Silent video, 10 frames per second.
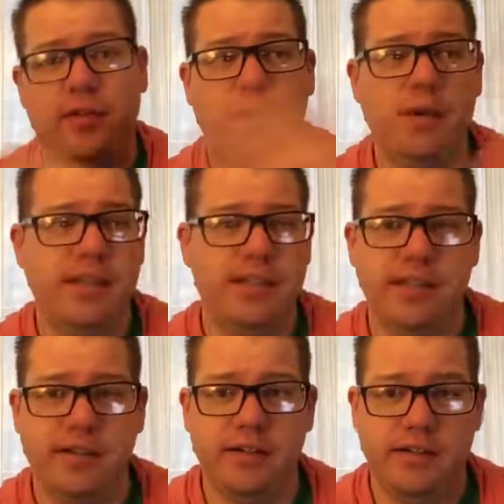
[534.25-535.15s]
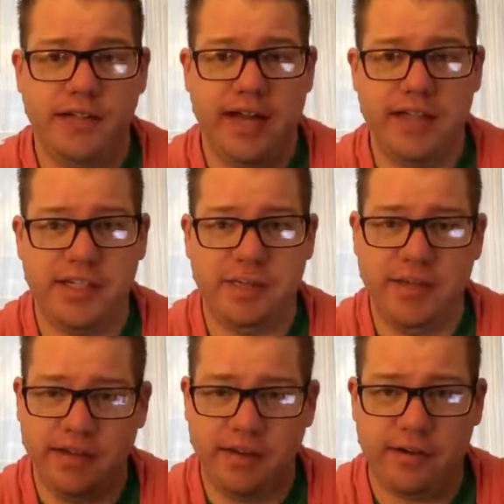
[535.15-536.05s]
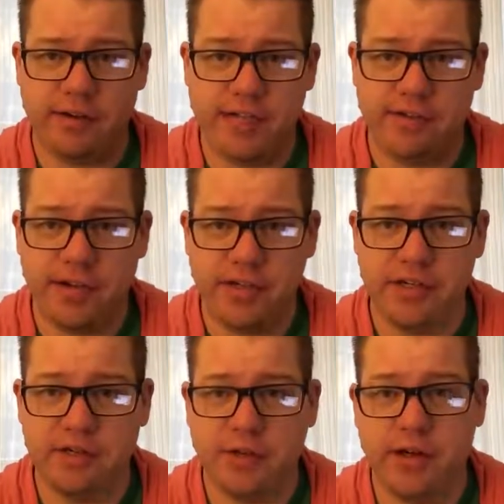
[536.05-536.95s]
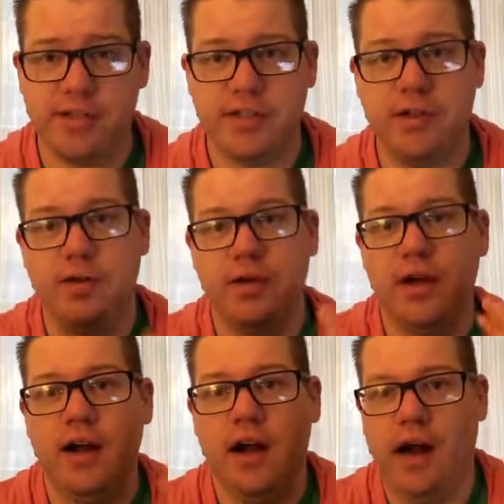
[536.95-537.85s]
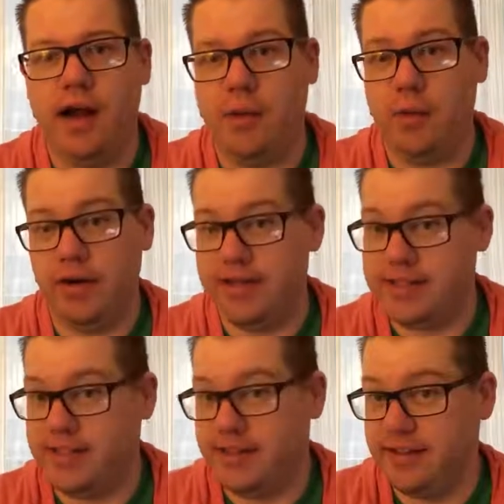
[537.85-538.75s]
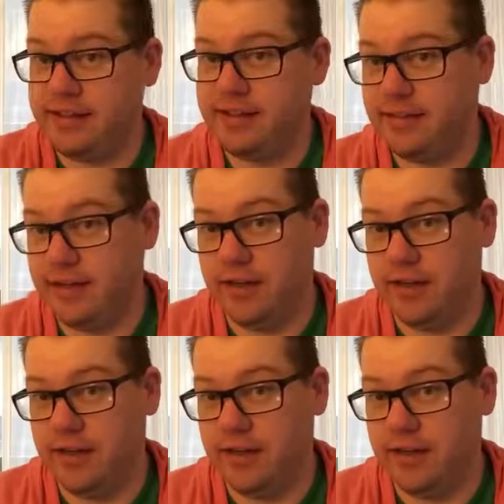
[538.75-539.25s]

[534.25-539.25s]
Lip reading: throw it into a DHCP, create a reservation for it, so our network can see this,